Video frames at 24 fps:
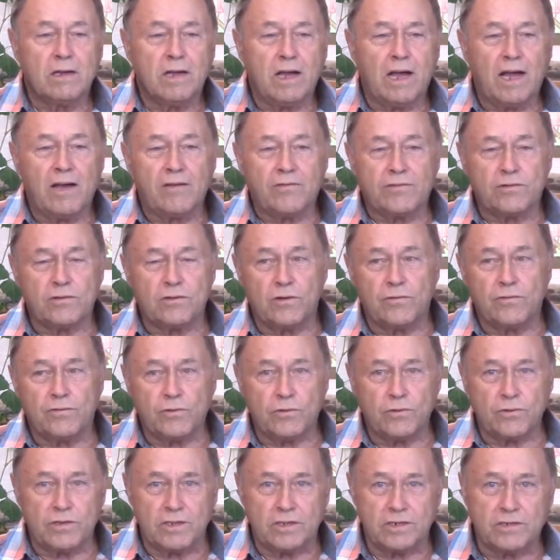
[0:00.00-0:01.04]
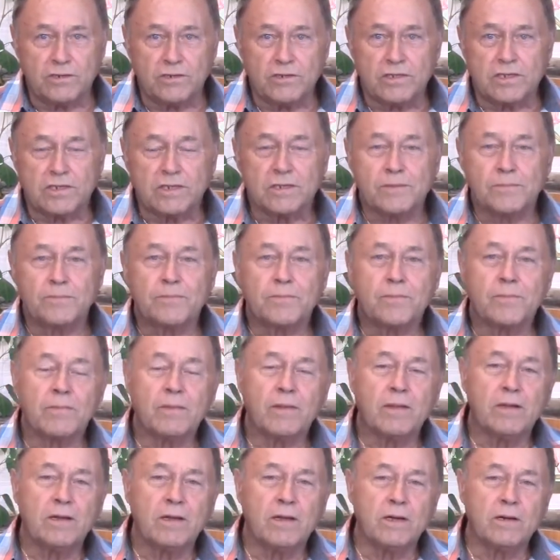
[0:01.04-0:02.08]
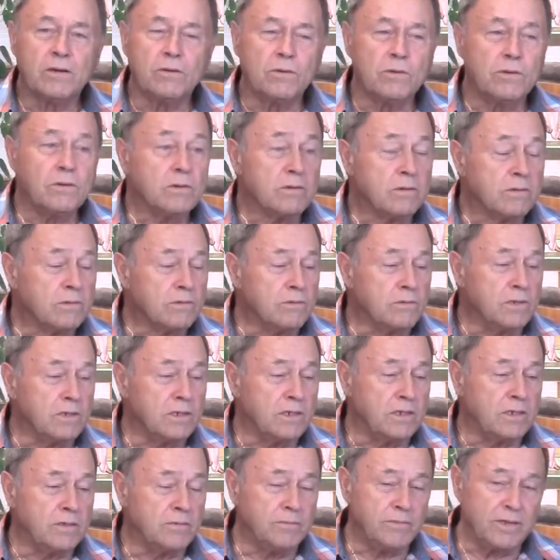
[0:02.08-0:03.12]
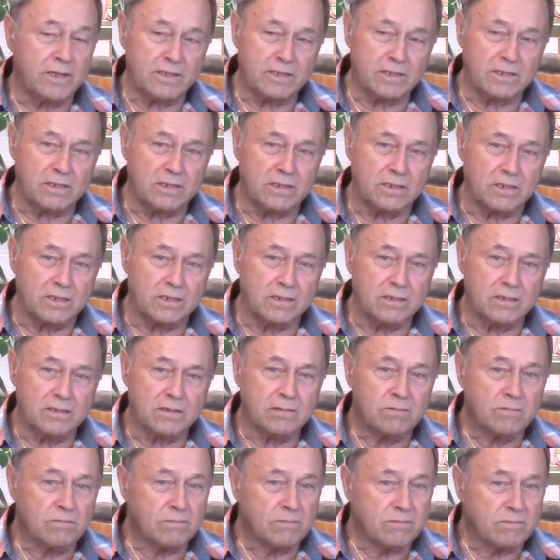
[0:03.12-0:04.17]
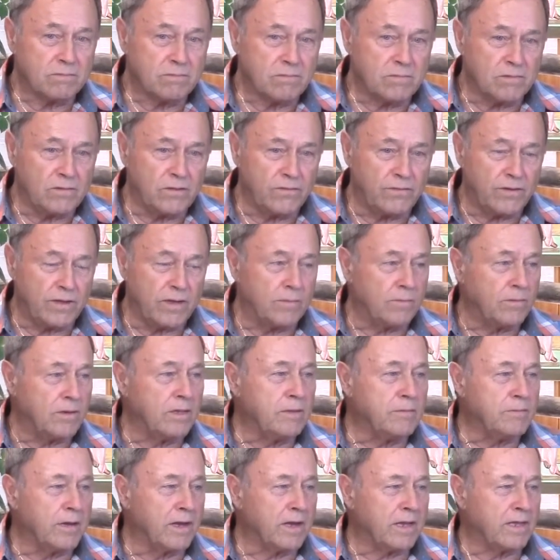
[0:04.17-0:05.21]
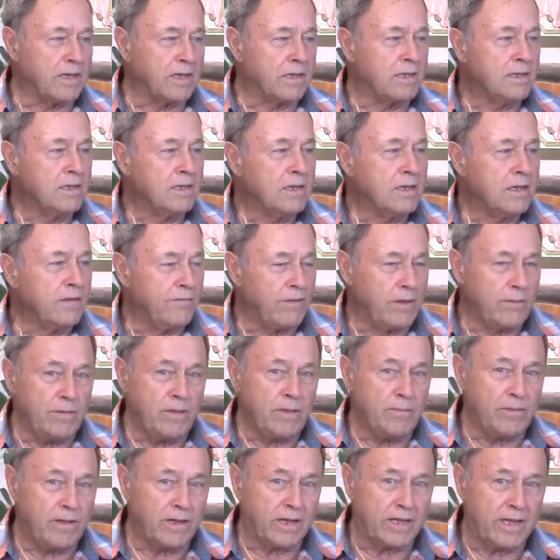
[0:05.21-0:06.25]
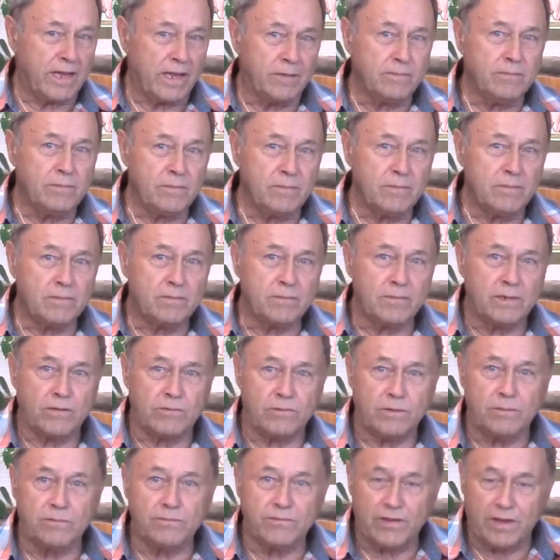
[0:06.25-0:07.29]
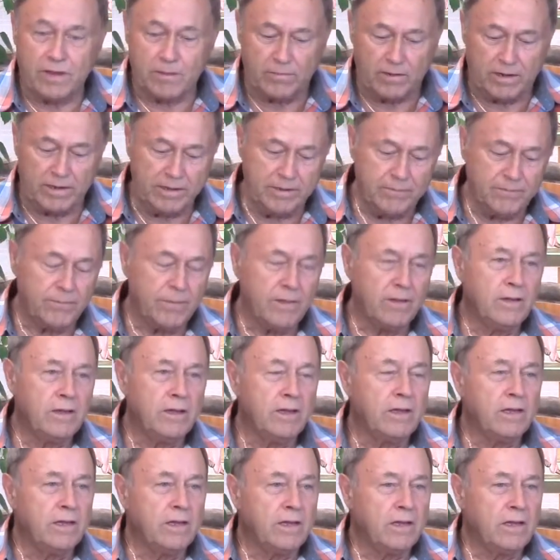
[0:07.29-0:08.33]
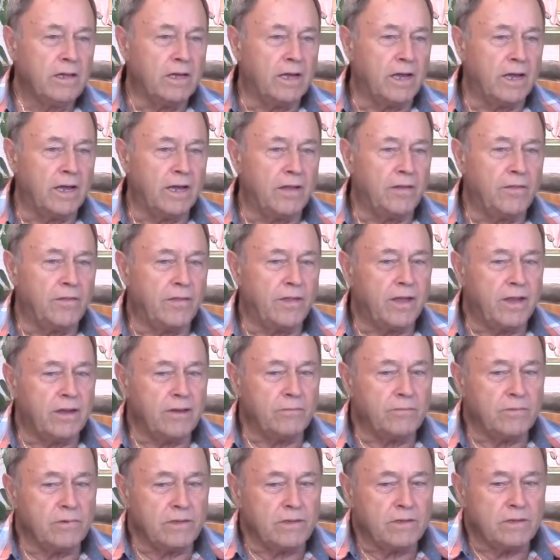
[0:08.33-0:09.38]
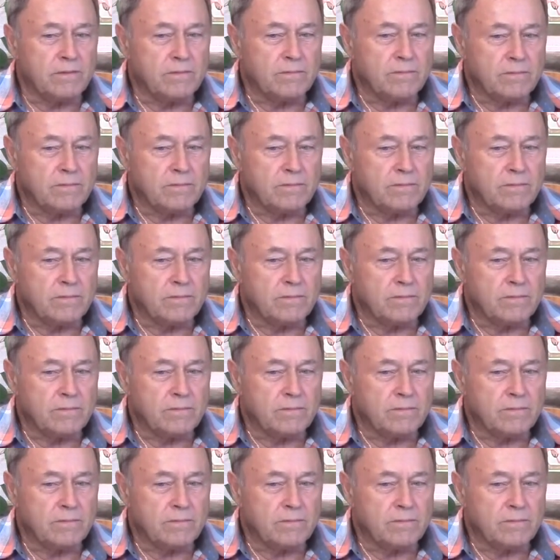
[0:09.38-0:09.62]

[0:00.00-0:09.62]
after a few years, we met uh, the family, family Myriam, Myriam family, and then we